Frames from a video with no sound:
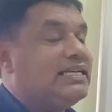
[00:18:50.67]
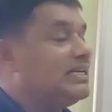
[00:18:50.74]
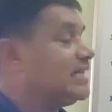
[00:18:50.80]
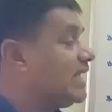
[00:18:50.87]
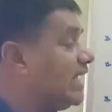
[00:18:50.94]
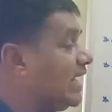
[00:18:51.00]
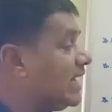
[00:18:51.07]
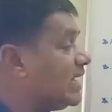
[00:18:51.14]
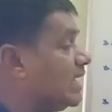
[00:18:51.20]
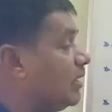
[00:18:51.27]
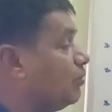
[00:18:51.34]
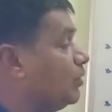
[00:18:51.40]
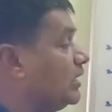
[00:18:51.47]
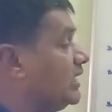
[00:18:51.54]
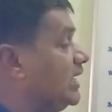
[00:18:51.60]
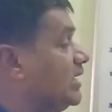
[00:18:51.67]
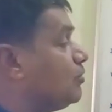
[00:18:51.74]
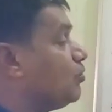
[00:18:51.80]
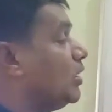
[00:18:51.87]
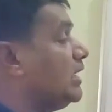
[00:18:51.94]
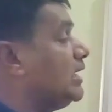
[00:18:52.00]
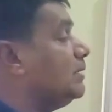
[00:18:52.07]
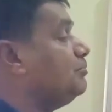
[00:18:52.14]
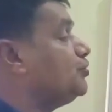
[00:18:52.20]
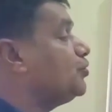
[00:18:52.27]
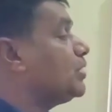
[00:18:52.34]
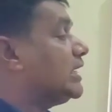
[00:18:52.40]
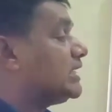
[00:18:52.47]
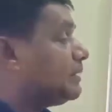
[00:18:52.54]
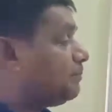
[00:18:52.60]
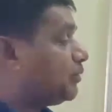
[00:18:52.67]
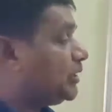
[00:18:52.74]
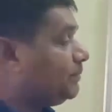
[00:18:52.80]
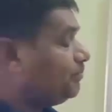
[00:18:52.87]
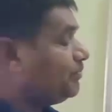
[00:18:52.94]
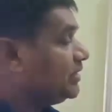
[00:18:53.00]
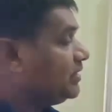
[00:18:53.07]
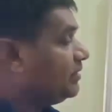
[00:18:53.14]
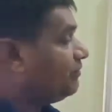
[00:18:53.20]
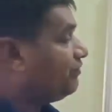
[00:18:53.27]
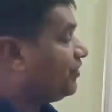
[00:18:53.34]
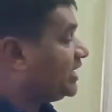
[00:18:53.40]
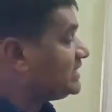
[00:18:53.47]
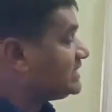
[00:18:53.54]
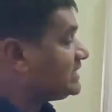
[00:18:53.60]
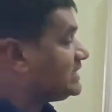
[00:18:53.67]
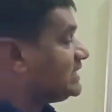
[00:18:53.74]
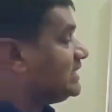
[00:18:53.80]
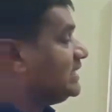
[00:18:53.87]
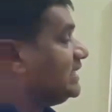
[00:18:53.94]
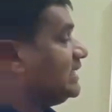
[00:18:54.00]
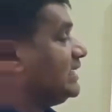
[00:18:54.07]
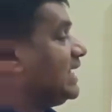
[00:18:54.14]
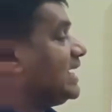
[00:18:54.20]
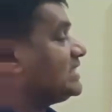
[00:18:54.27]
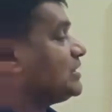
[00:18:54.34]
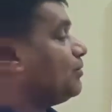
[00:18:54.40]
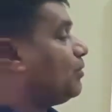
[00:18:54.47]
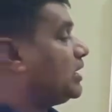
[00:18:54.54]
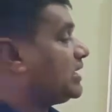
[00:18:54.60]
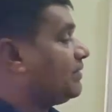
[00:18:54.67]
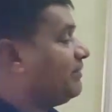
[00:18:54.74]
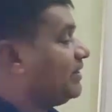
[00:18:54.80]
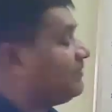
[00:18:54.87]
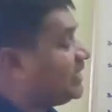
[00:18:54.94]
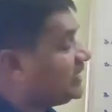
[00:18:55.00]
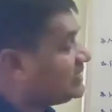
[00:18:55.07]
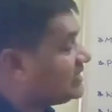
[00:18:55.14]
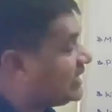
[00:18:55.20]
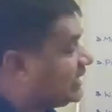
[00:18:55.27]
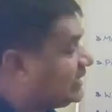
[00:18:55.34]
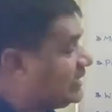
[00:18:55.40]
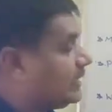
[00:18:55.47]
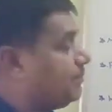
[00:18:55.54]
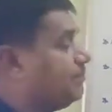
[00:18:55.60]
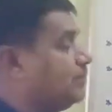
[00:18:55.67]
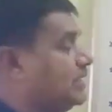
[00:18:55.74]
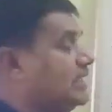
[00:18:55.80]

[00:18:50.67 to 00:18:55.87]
In Kerala only, Kollam to Kattapuram, first national waterway were set up.